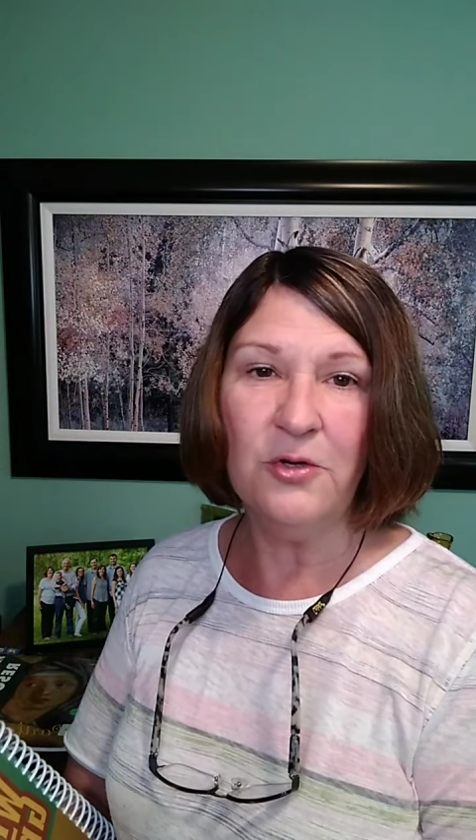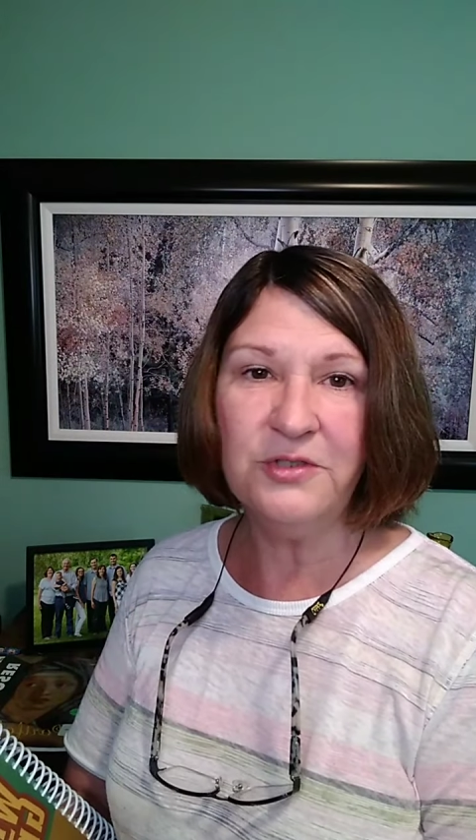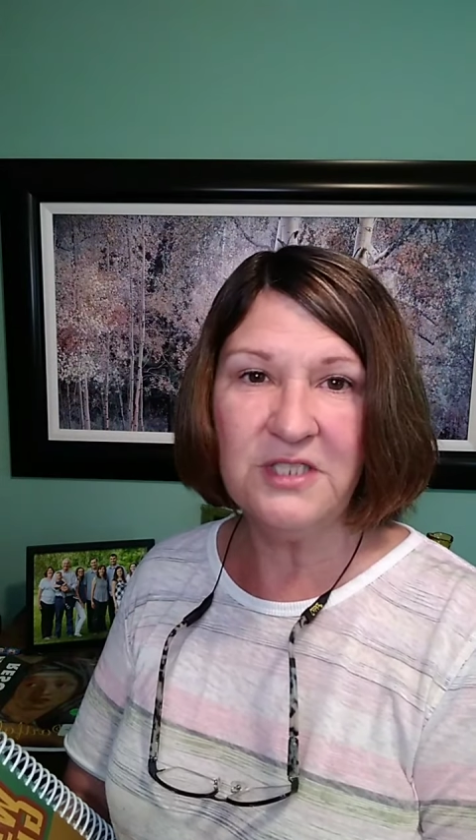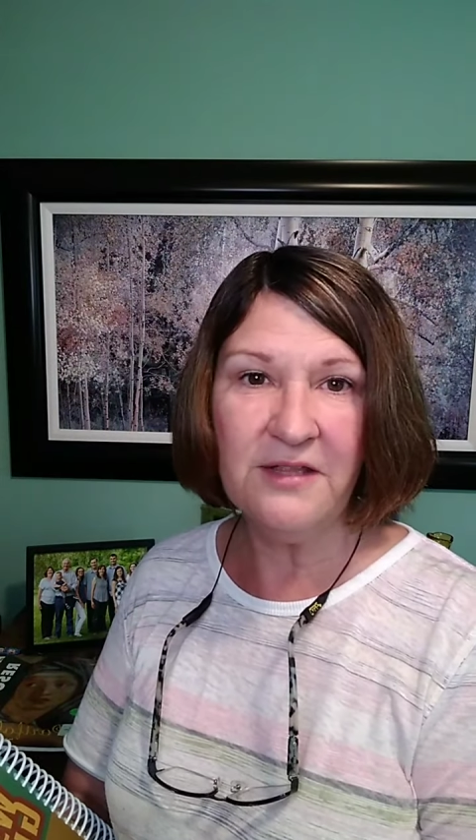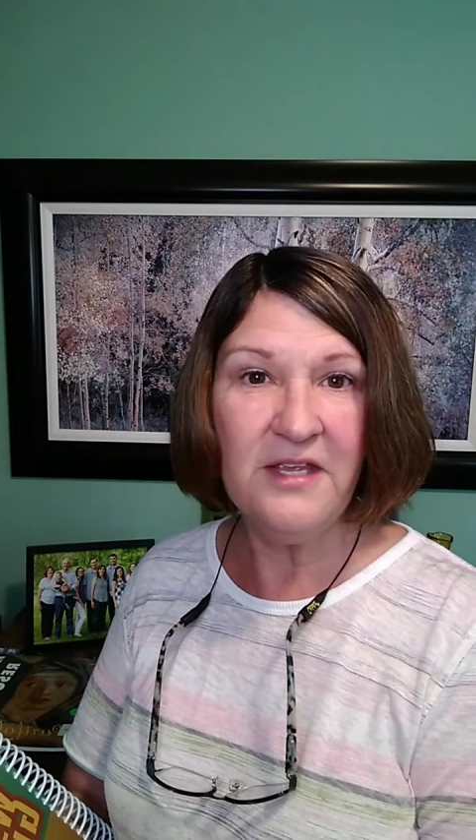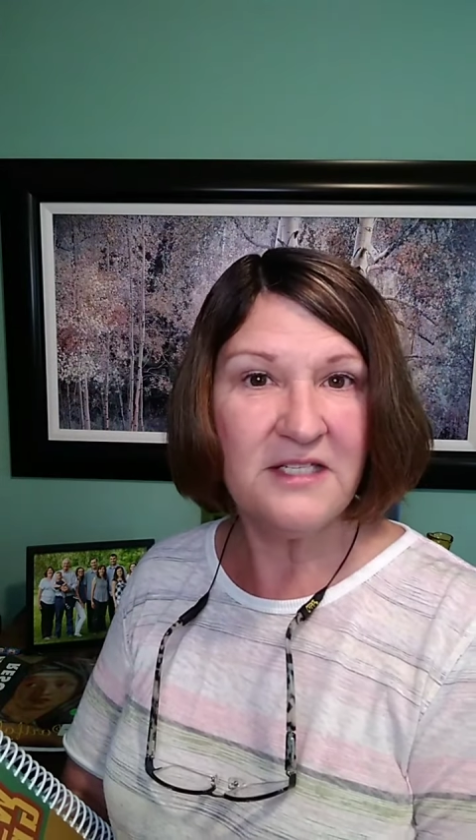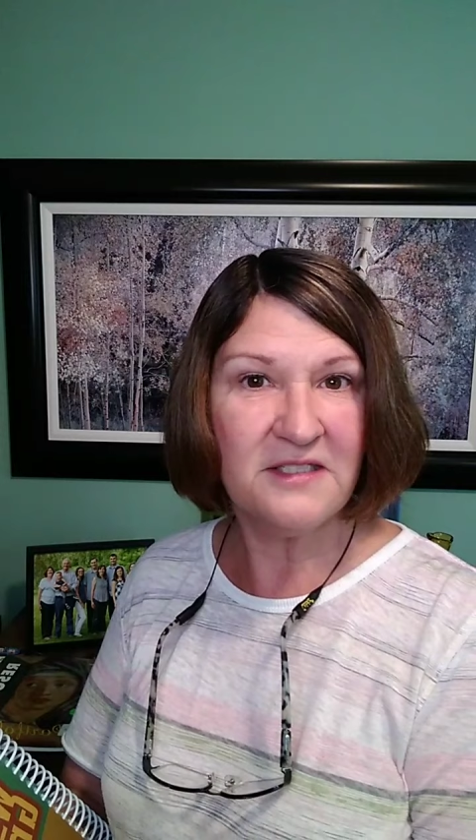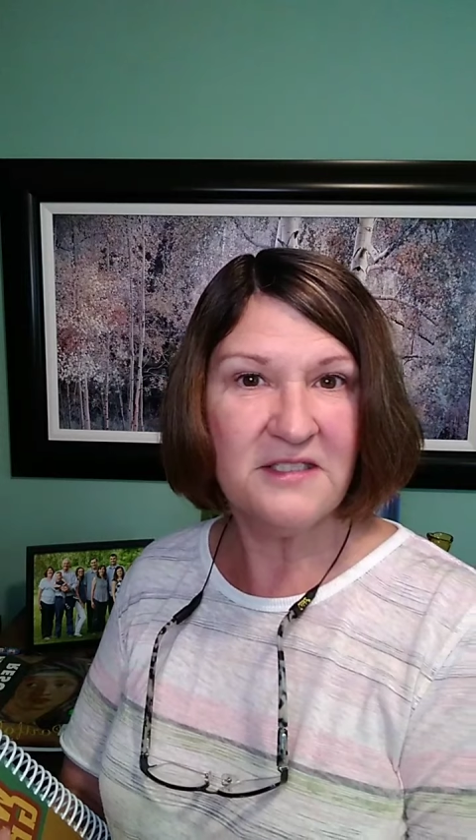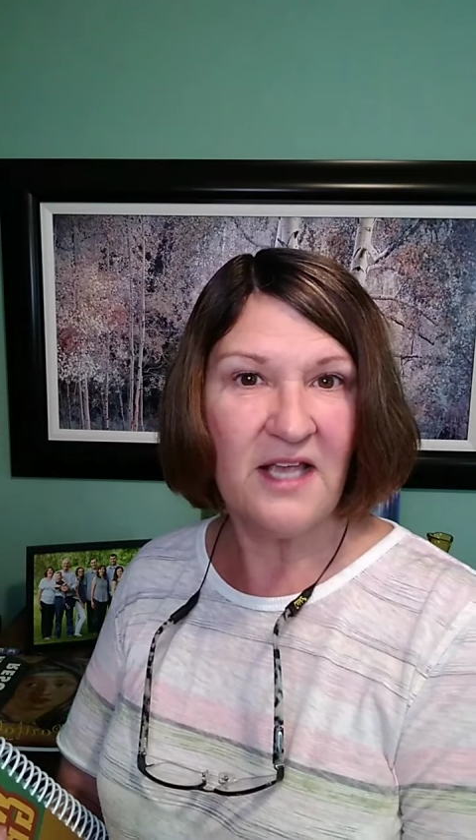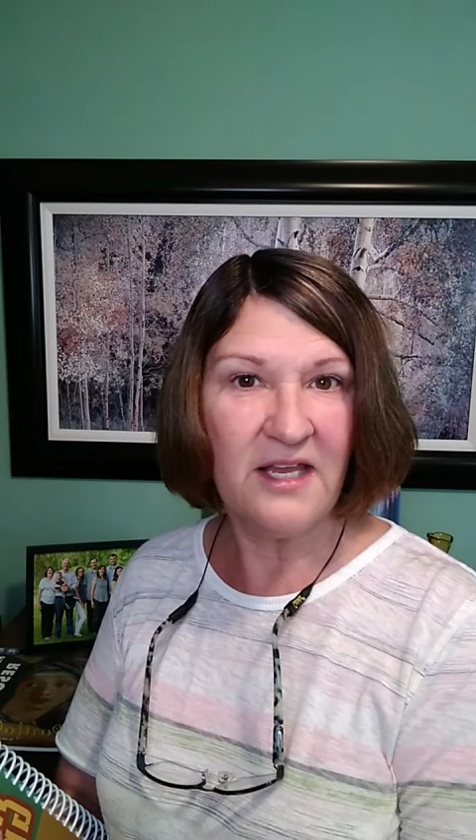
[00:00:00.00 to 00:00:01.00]
this as I
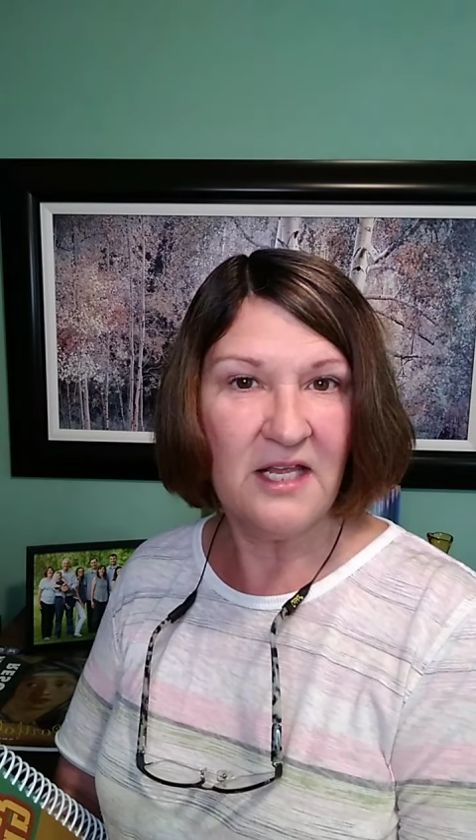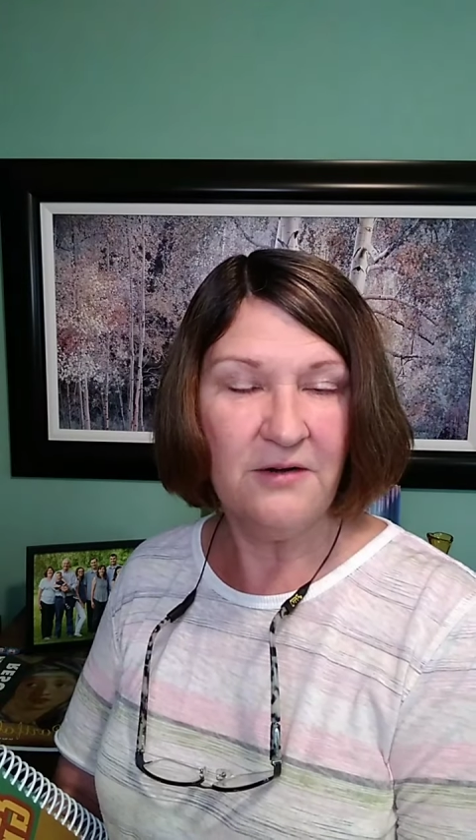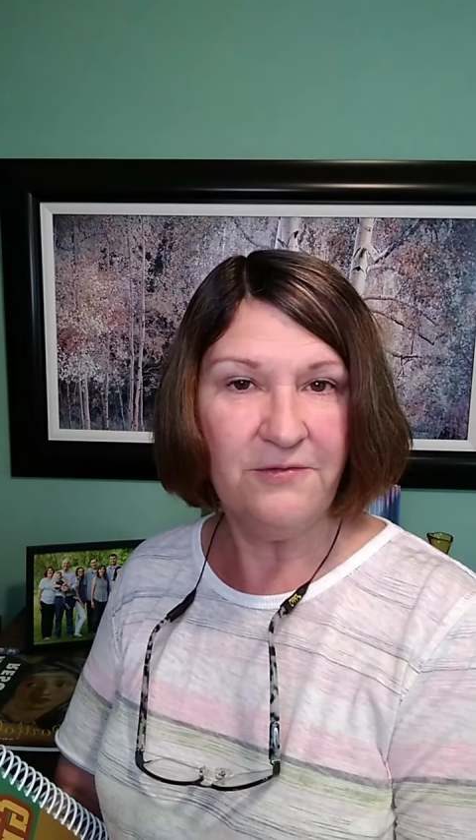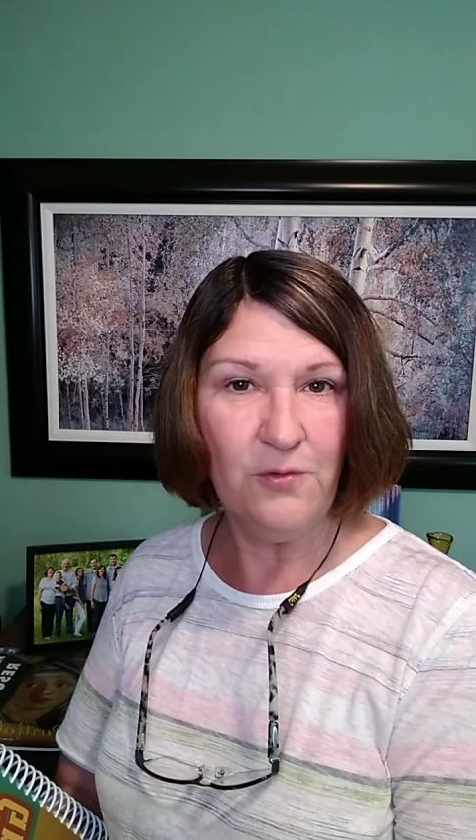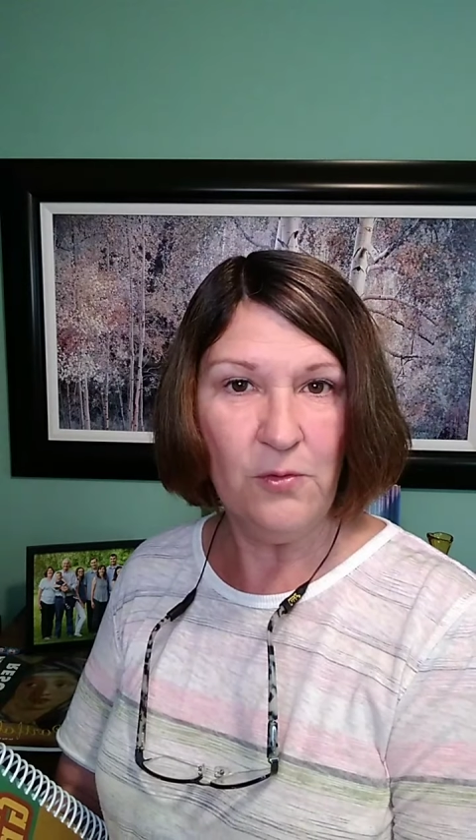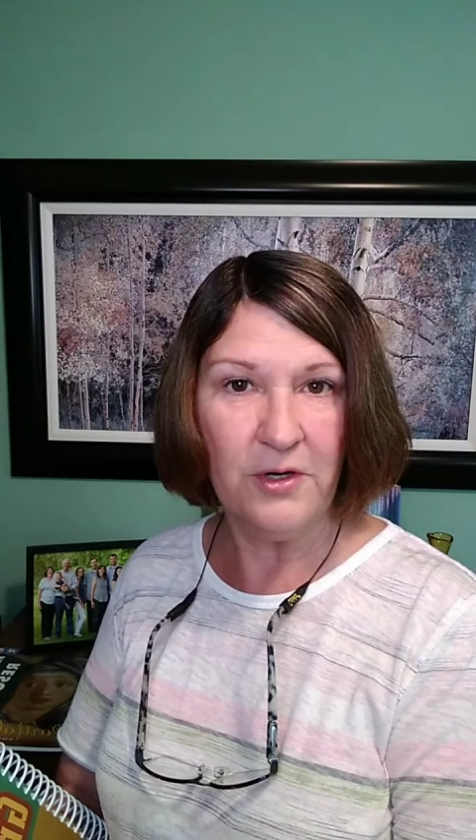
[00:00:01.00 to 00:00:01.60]
can afford,